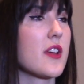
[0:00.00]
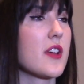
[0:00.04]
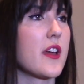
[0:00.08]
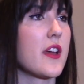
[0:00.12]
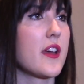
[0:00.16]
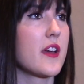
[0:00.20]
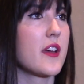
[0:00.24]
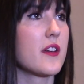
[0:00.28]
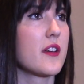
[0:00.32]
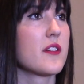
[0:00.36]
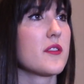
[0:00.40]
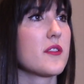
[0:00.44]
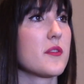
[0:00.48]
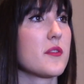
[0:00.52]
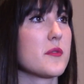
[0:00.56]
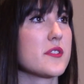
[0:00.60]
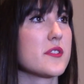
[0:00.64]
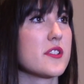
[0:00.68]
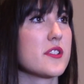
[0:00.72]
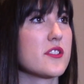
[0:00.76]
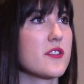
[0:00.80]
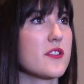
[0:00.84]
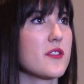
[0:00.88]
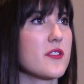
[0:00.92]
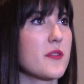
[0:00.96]
who was
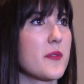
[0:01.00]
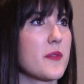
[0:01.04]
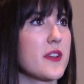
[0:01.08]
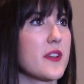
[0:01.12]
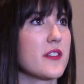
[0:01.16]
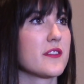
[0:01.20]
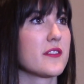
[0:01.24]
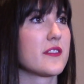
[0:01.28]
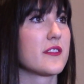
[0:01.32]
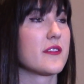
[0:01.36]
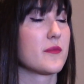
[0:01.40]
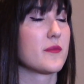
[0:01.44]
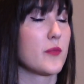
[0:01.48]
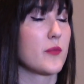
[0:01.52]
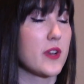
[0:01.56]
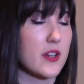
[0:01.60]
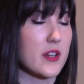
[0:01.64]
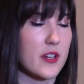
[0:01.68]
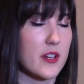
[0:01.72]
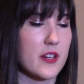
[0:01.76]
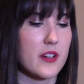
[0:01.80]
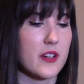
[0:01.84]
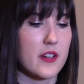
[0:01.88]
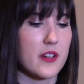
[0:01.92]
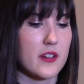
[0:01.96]
a Juno
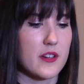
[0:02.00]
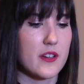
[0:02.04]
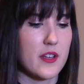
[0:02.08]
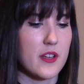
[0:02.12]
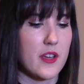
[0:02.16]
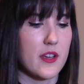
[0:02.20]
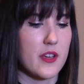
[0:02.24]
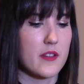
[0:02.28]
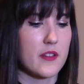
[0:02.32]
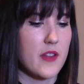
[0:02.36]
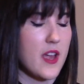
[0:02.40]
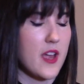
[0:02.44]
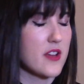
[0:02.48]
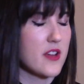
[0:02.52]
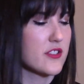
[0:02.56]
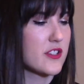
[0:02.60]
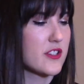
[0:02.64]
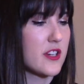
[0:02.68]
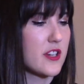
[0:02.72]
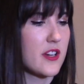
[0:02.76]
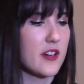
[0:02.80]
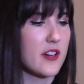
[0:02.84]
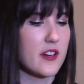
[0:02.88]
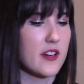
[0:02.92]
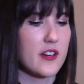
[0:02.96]
winner last
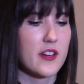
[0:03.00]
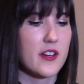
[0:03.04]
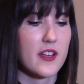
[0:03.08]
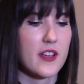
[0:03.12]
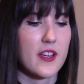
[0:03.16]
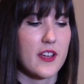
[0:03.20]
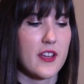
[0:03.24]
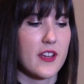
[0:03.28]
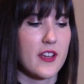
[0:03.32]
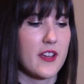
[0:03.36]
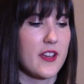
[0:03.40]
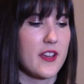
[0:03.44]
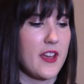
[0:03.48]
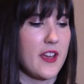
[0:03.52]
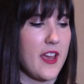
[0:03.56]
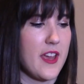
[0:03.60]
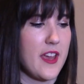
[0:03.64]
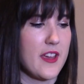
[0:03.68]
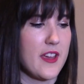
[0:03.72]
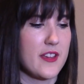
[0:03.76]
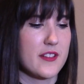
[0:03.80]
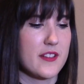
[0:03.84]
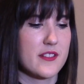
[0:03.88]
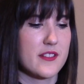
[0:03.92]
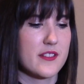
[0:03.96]
year,
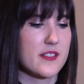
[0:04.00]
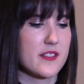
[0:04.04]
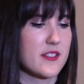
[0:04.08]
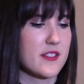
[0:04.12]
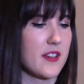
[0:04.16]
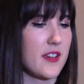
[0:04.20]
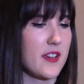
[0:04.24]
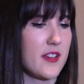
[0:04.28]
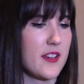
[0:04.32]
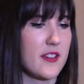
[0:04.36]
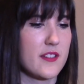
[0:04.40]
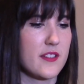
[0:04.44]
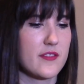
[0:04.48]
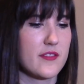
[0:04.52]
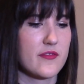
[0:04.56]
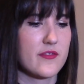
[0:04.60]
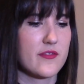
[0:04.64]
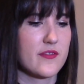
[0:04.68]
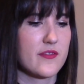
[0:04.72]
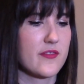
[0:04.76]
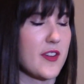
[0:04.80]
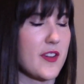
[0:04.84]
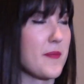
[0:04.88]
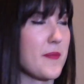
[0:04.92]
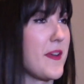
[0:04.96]
and
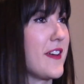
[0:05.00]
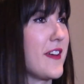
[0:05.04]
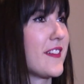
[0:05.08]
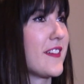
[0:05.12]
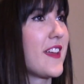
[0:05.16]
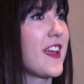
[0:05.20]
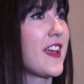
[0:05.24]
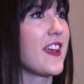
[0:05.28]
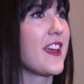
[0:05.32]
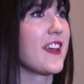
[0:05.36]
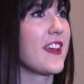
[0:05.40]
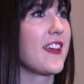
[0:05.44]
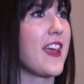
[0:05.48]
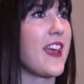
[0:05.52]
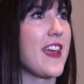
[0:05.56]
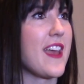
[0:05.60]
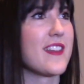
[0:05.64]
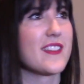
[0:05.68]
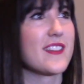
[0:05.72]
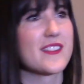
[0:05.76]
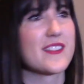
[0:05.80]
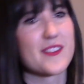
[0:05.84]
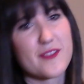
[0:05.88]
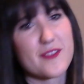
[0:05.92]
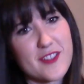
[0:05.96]
from LA,
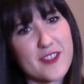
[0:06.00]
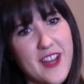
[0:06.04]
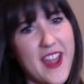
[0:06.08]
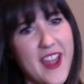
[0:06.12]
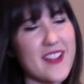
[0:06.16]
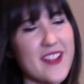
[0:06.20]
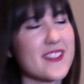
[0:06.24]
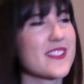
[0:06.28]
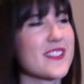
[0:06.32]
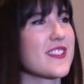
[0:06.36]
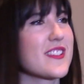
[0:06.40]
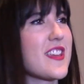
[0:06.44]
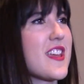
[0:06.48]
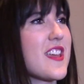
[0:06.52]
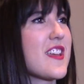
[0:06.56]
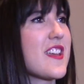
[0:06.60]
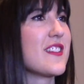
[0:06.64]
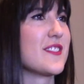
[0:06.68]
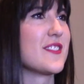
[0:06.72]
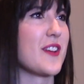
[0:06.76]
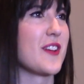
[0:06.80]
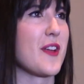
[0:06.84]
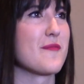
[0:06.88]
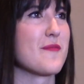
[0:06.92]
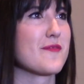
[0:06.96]
Andy Sochansky and
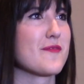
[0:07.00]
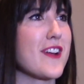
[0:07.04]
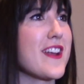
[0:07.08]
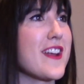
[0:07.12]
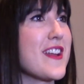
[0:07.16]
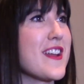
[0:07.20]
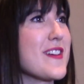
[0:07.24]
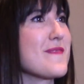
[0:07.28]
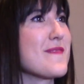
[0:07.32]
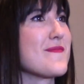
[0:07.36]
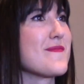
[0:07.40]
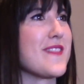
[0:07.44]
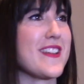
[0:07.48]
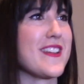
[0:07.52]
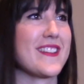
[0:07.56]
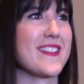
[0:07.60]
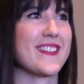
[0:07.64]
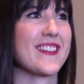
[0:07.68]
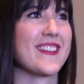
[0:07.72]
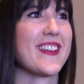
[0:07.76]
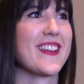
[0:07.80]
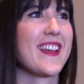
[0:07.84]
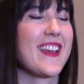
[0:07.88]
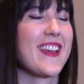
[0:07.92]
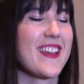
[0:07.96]
Don Breitup.
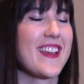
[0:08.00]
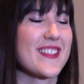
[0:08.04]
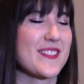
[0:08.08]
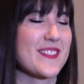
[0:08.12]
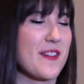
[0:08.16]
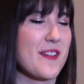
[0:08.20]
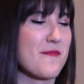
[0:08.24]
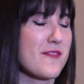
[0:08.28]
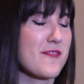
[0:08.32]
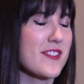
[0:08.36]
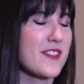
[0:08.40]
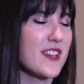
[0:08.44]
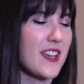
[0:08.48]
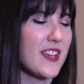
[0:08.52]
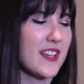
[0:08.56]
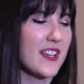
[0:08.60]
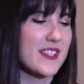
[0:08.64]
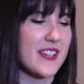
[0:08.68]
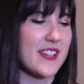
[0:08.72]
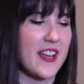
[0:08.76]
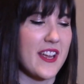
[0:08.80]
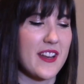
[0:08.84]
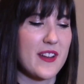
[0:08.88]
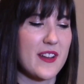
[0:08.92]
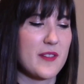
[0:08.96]
And so I'm really
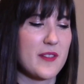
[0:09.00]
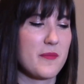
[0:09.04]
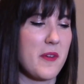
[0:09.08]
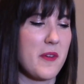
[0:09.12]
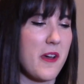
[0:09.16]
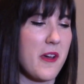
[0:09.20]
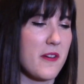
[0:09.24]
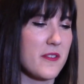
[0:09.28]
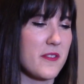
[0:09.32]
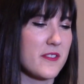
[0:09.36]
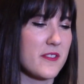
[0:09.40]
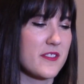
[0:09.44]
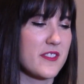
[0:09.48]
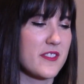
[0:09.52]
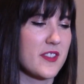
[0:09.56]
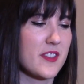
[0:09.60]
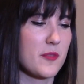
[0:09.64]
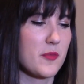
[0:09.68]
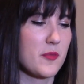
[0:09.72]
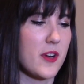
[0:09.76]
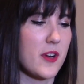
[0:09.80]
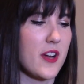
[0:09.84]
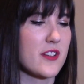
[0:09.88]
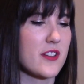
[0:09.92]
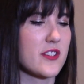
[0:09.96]
excited about the
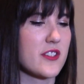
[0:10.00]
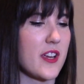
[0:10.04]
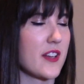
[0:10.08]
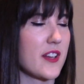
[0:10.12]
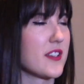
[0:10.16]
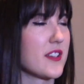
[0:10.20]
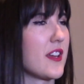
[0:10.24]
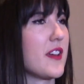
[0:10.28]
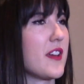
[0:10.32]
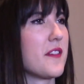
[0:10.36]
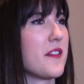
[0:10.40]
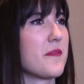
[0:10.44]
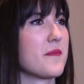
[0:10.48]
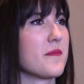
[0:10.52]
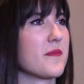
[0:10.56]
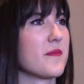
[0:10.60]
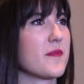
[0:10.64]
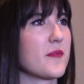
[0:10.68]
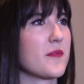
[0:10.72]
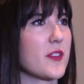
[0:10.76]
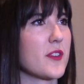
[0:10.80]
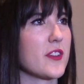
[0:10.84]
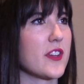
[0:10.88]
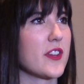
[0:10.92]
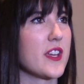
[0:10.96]
project.
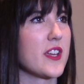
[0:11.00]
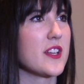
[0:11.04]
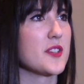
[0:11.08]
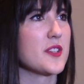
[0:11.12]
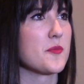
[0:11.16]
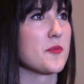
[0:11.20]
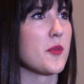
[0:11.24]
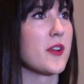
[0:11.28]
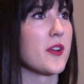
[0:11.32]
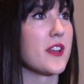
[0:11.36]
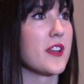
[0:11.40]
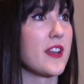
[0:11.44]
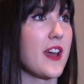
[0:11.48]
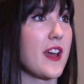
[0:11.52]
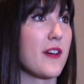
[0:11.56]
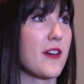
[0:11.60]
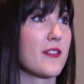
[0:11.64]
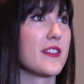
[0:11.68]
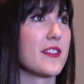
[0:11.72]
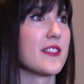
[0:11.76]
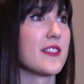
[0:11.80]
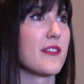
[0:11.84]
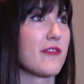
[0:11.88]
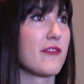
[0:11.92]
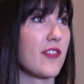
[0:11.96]
We're looking to put it out
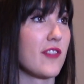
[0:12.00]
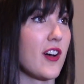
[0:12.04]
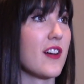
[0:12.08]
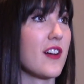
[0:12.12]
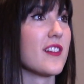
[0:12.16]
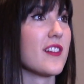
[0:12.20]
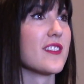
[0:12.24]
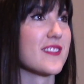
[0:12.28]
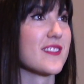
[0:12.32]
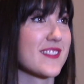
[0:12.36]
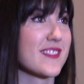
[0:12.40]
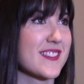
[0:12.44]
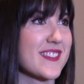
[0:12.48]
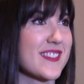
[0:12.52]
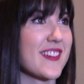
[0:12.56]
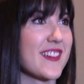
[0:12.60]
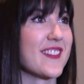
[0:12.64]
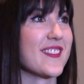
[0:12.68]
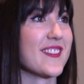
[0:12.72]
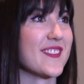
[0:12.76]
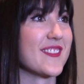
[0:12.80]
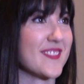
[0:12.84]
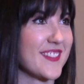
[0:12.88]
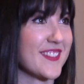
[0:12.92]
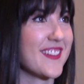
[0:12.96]
in the fall. So,
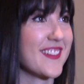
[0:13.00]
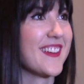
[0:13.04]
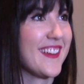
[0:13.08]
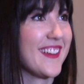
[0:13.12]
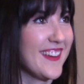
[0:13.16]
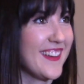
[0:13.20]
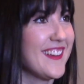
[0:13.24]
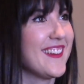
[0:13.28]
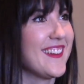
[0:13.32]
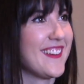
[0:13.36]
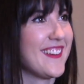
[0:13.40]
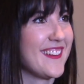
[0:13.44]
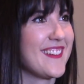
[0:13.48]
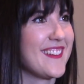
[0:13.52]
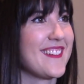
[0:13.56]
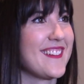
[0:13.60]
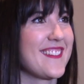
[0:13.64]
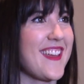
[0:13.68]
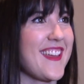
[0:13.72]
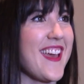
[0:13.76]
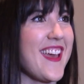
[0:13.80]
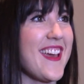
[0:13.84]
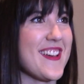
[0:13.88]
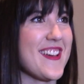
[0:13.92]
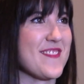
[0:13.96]

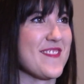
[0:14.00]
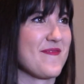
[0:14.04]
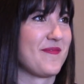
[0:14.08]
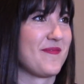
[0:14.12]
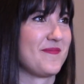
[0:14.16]
yeah.